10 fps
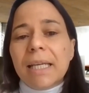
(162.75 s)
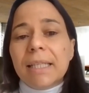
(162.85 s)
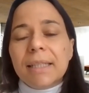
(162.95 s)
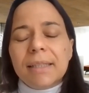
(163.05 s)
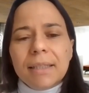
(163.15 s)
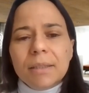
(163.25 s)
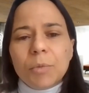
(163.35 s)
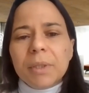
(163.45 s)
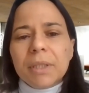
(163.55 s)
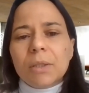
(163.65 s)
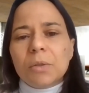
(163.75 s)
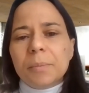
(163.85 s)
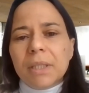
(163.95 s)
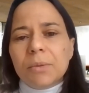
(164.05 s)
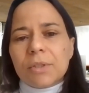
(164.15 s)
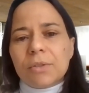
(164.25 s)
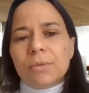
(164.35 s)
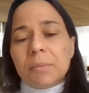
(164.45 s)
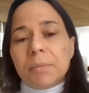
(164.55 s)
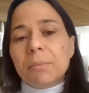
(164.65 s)
And at that moment, the company was
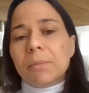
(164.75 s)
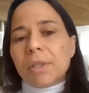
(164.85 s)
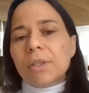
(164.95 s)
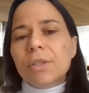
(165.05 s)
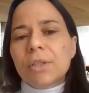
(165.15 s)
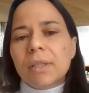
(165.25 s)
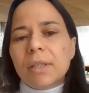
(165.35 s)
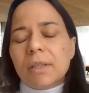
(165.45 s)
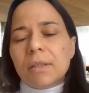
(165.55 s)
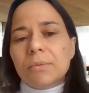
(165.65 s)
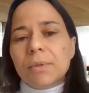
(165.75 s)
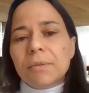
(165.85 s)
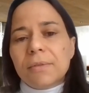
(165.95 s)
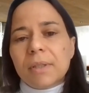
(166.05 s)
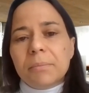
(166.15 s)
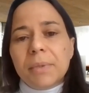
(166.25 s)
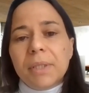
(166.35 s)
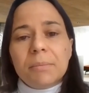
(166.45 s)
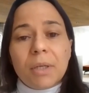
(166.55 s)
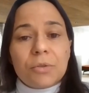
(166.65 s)
doing a big merge with a
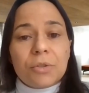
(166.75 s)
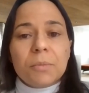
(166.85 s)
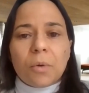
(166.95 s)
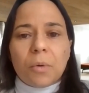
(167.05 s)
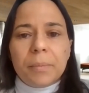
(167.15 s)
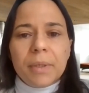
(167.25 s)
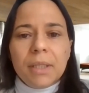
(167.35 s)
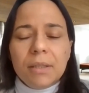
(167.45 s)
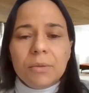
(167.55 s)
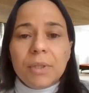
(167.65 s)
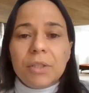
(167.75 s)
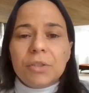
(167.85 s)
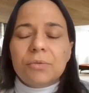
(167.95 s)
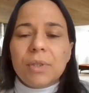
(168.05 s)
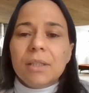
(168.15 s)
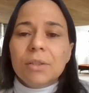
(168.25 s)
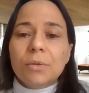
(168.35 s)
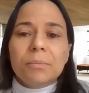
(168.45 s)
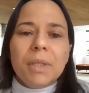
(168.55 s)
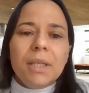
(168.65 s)
beer Belgium company, which triggered
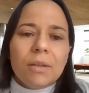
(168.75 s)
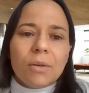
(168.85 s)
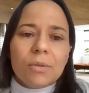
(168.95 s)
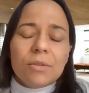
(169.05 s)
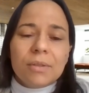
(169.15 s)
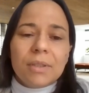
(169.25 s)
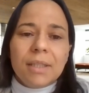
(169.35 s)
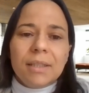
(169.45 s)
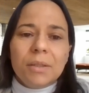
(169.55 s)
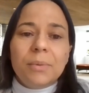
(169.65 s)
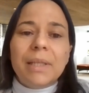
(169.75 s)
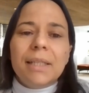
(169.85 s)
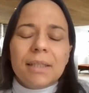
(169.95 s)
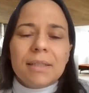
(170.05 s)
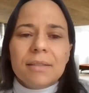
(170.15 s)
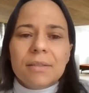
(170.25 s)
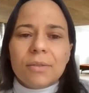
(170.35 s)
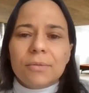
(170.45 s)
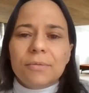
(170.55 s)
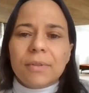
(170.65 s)
on me also the willingness
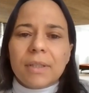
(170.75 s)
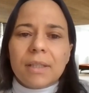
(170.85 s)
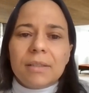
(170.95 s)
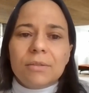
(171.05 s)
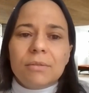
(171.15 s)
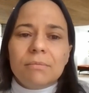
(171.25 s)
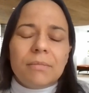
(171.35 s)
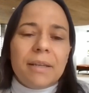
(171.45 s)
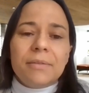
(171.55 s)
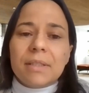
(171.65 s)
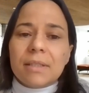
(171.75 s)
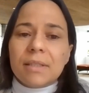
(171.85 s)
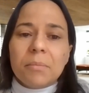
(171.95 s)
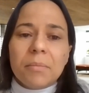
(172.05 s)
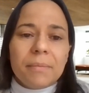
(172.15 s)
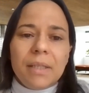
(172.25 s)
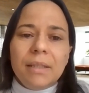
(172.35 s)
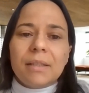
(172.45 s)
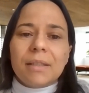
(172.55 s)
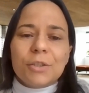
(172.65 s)
of having some
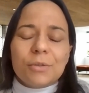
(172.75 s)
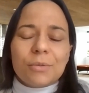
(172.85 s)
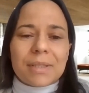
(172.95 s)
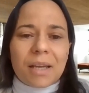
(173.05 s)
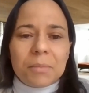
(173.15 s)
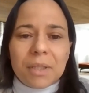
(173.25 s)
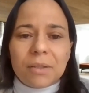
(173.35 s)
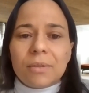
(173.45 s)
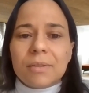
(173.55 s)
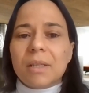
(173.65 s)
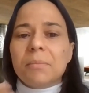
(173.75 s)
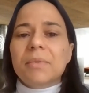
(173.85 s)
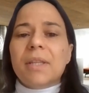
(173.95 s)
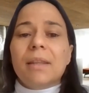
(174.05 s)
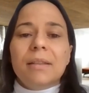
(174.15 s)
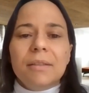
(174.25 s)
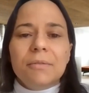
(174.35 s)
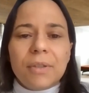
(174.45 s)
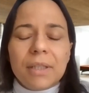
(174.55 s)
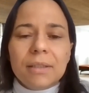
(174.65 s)
international assignment on something
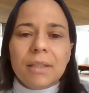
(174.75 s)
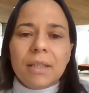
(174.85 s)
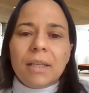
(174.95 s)
different